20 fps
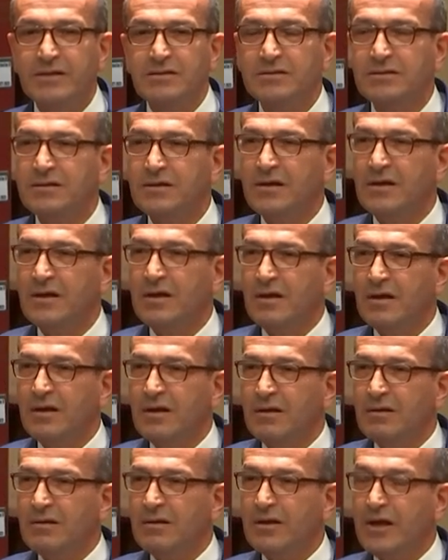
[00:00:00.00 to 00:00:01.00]
is,
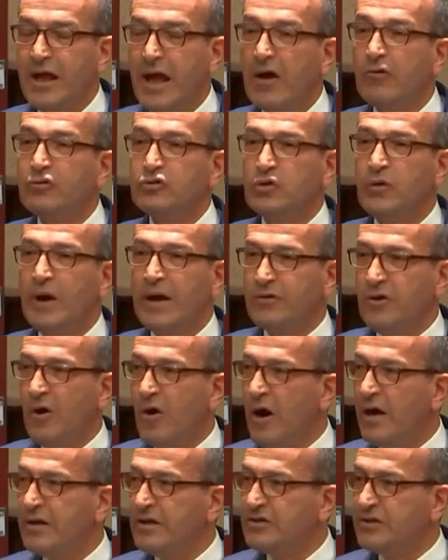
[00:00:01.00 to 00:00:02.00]
the council had the
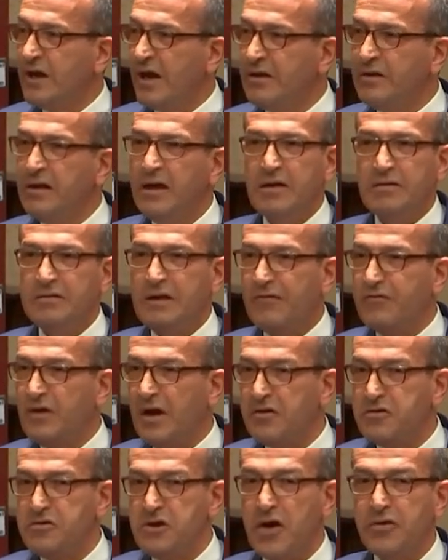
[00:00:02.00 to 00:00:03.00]
heart to say they've
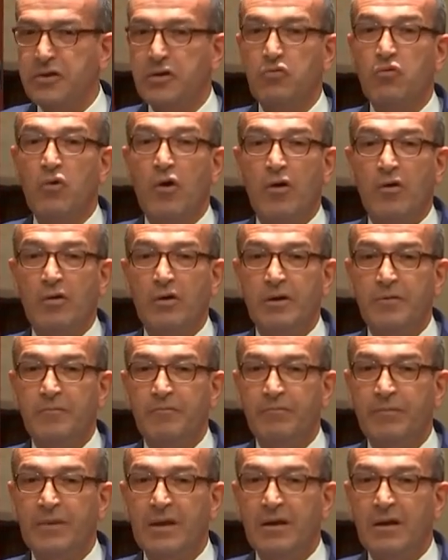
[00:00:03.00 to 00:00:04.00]
done nothing wrong.
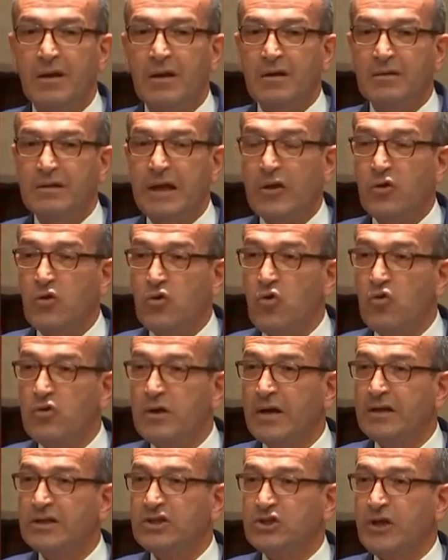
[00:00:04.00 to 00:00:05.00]
They couldn't
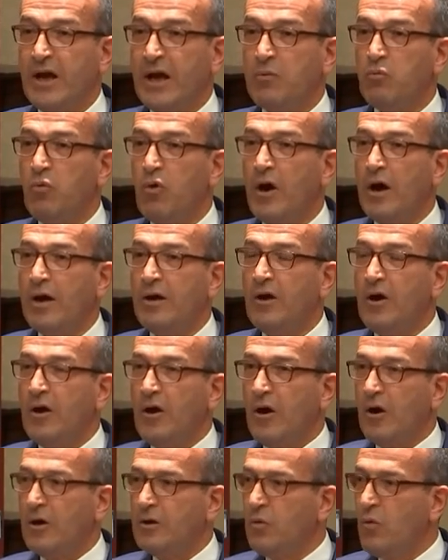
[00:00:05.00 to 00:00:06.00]
understand why,
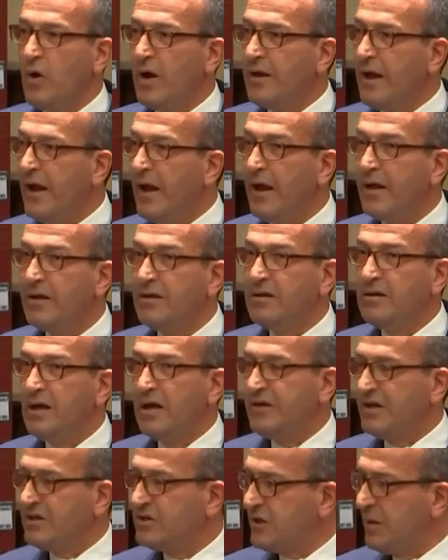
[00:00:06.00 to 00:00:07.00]
on the one hand,
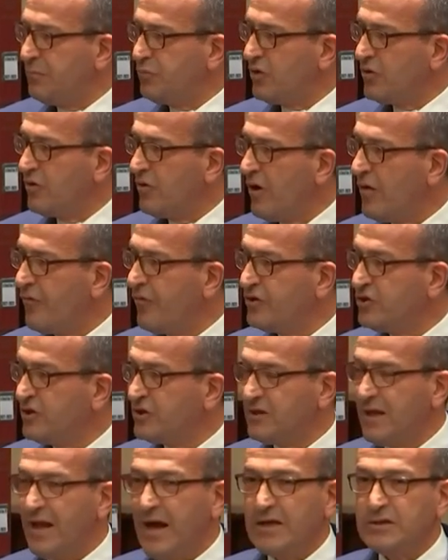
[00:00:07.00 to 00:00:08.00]
they'd accepted an offer
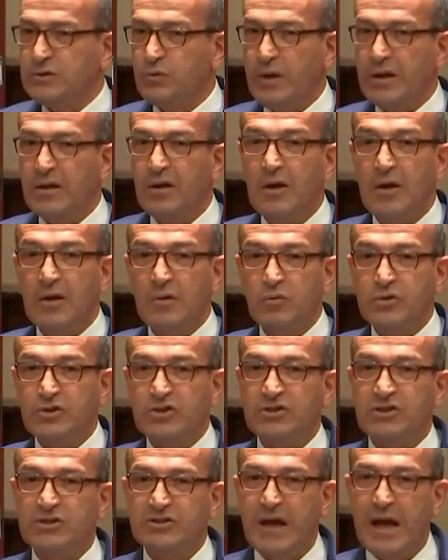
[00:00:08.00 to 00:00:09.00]
just last week, which
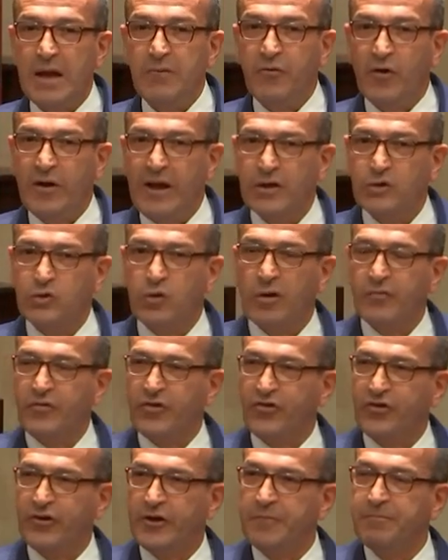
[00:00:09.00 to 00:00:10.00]
is the same financial
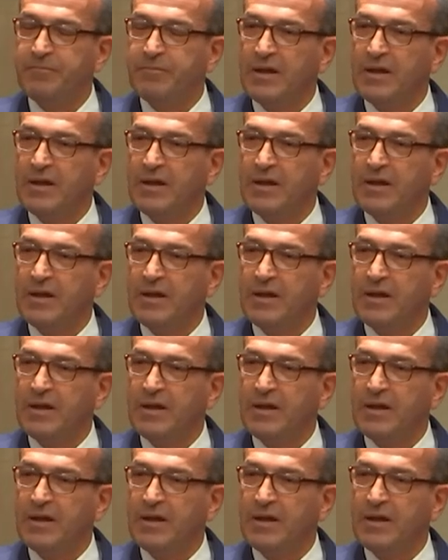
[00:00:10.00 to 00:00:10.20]
offer